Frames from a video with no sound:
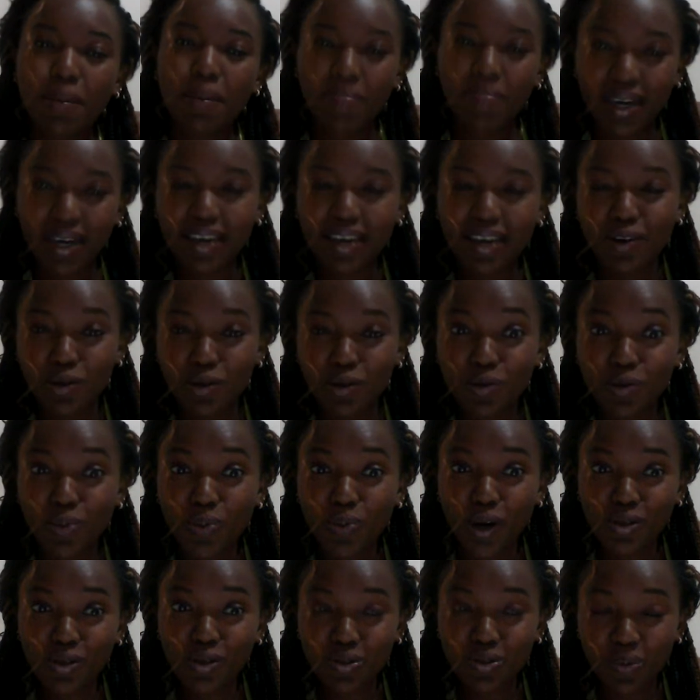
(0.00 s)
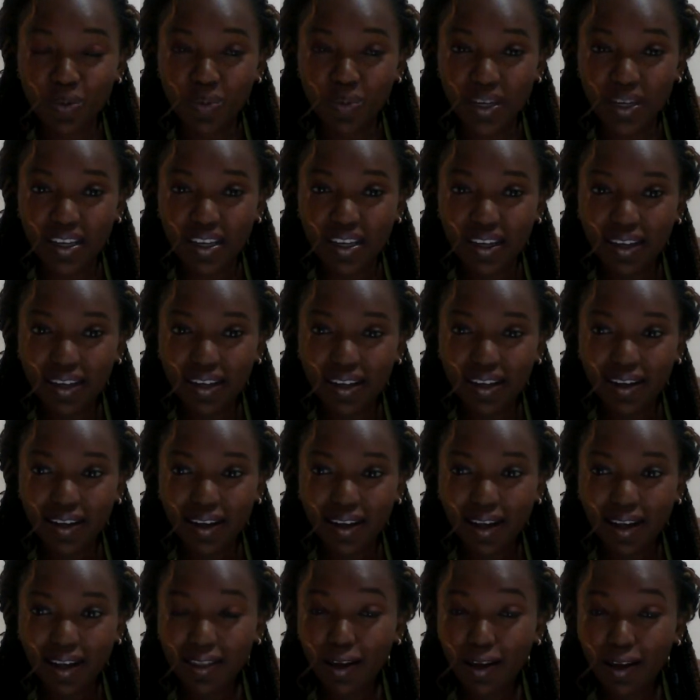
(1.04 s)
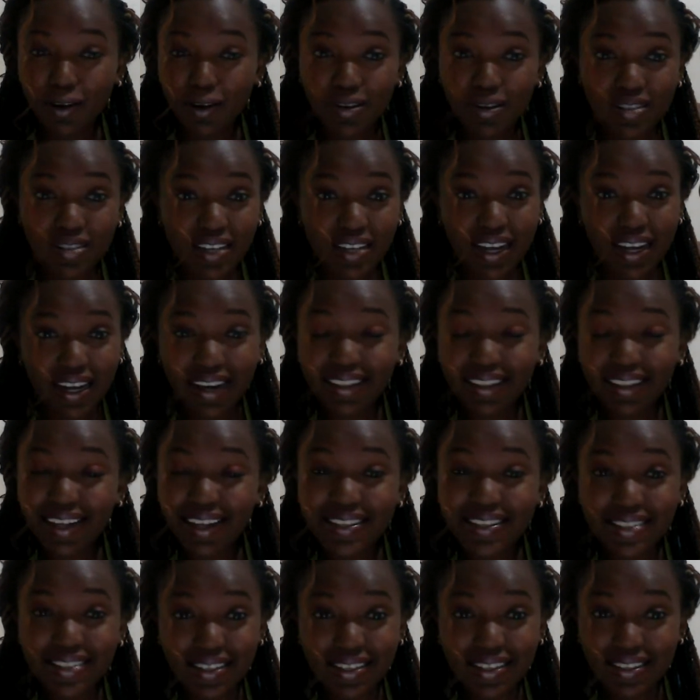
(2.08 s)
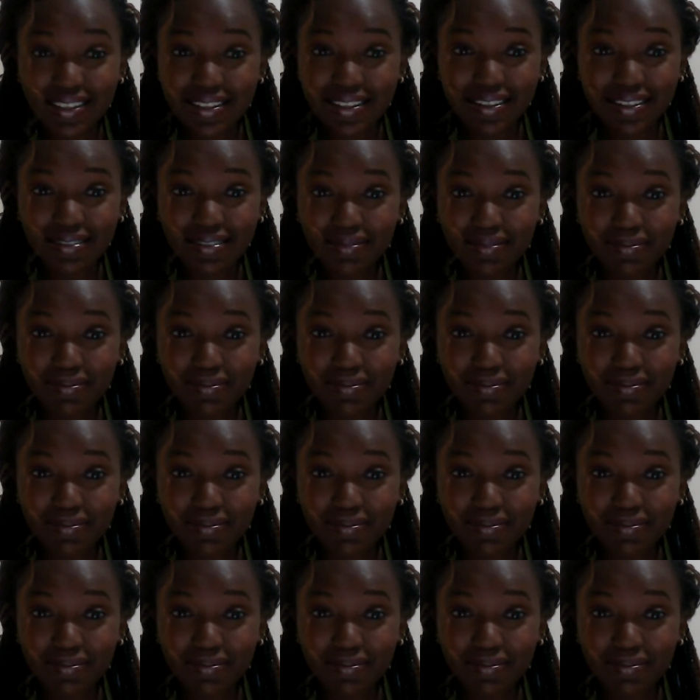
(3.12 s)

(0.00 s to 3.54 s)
my kingdom spouse to be. And the Lord was like, that's it.